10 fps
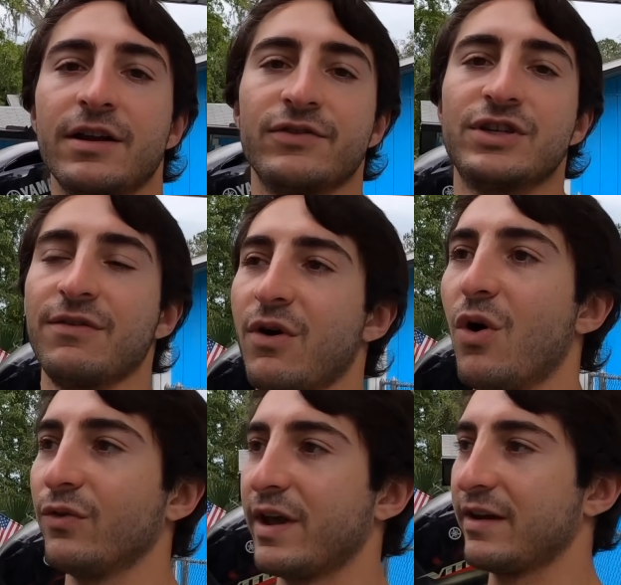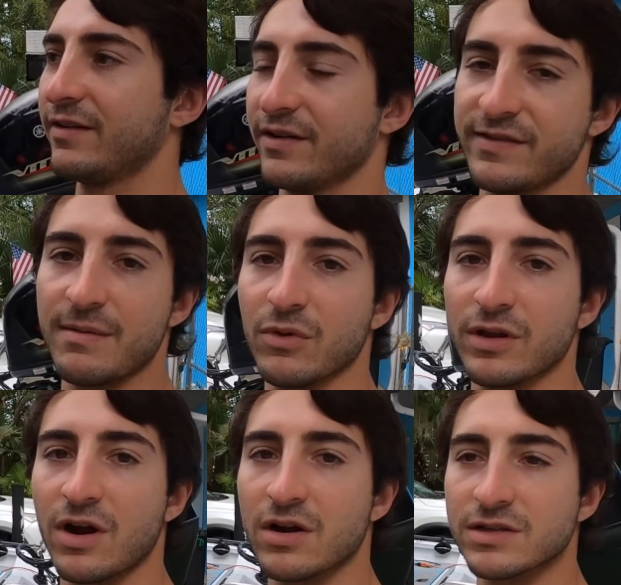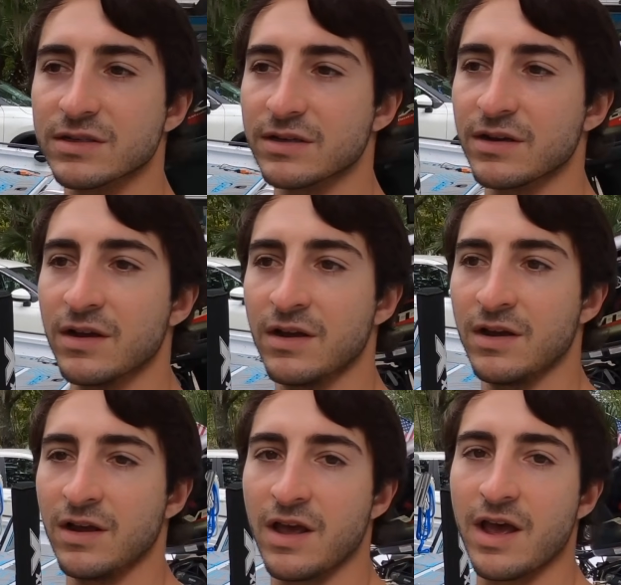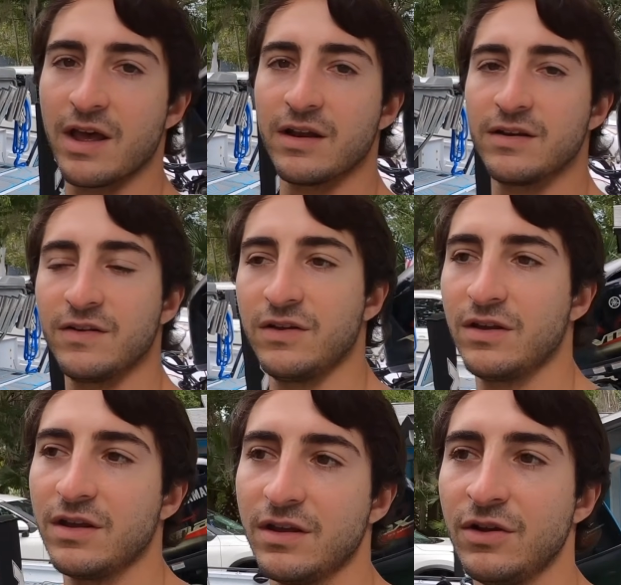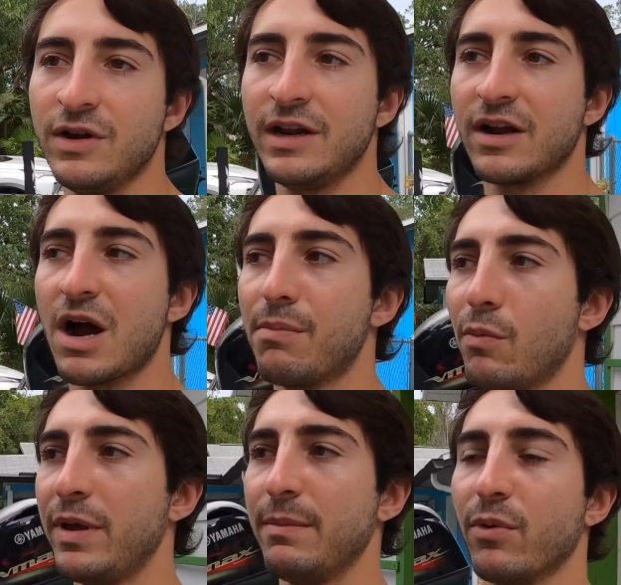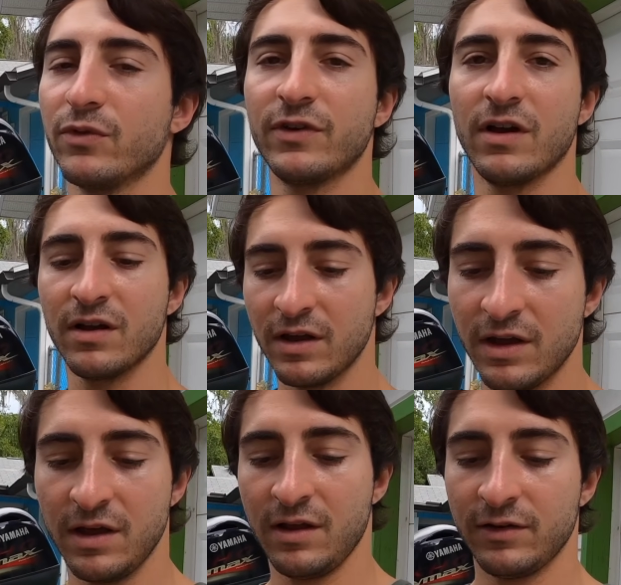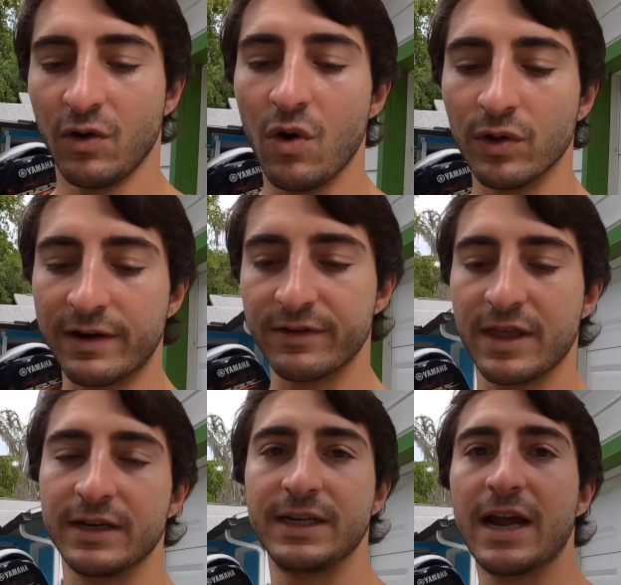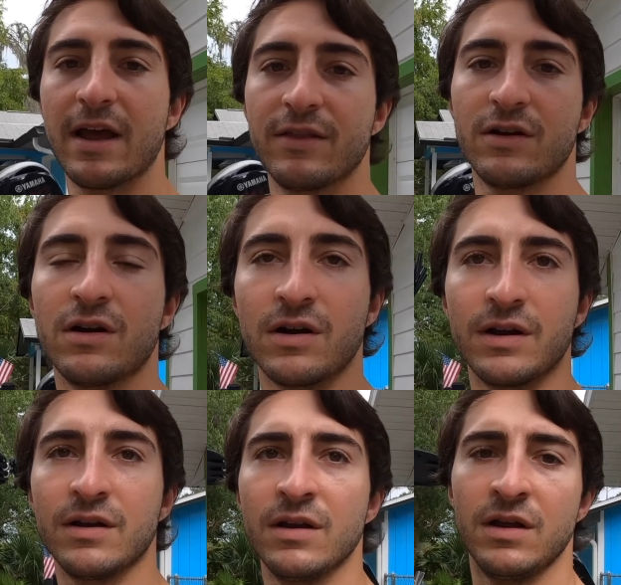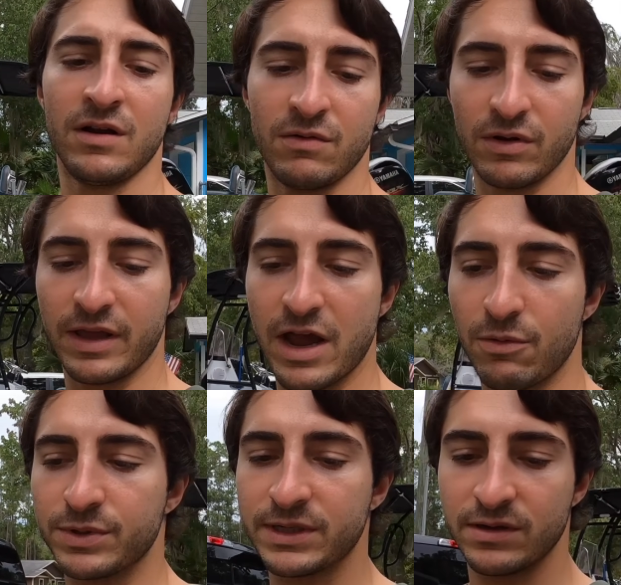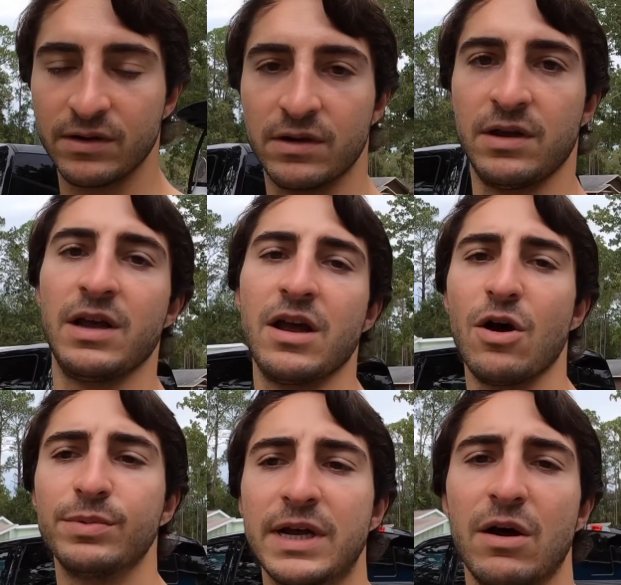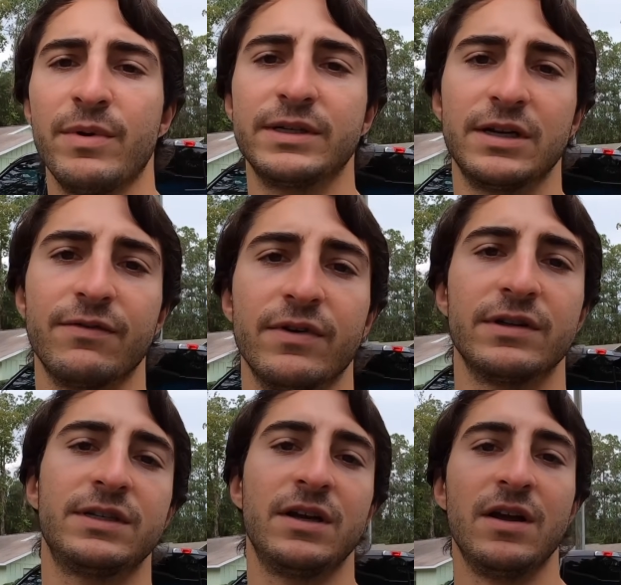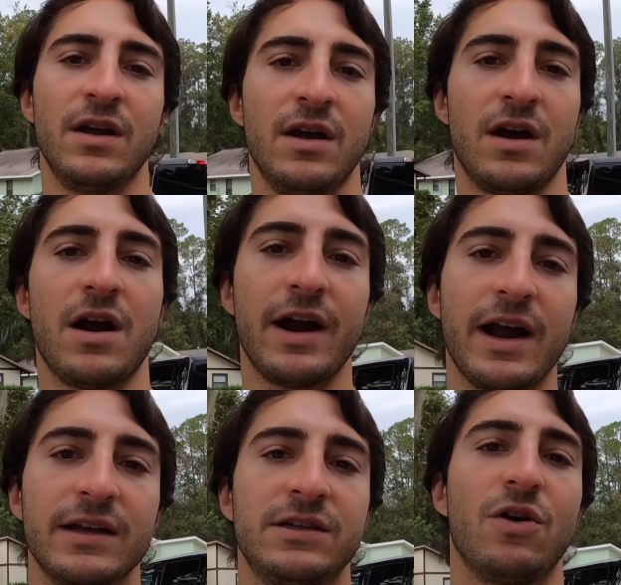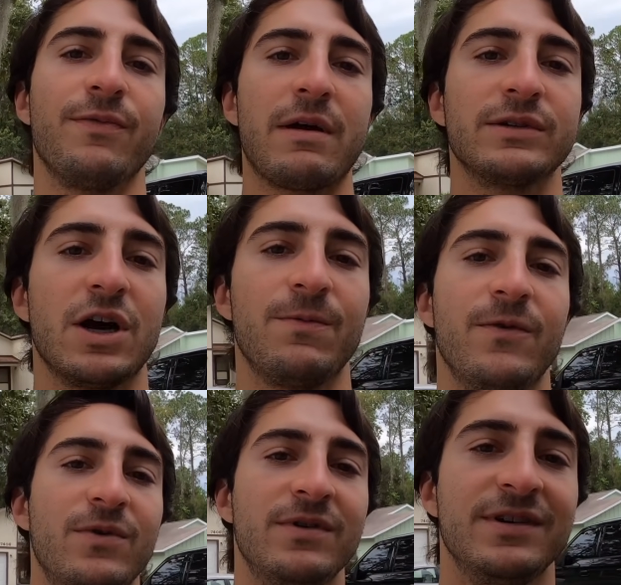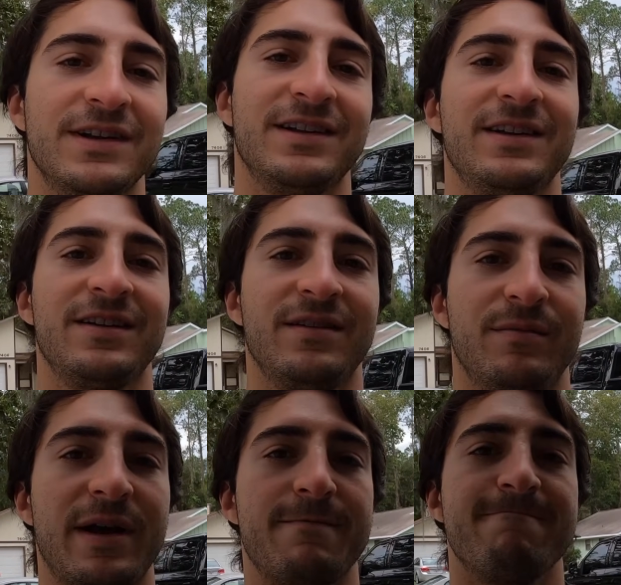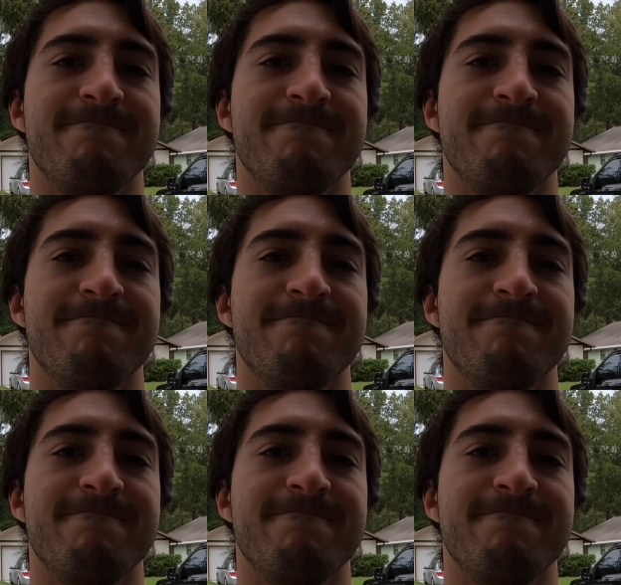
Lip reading: give yourself a whole day to assemble it, honestly. And you need a couple people to hold everything together, and really helps out, makes a difference. All right guys, hope that was helpful. Bye.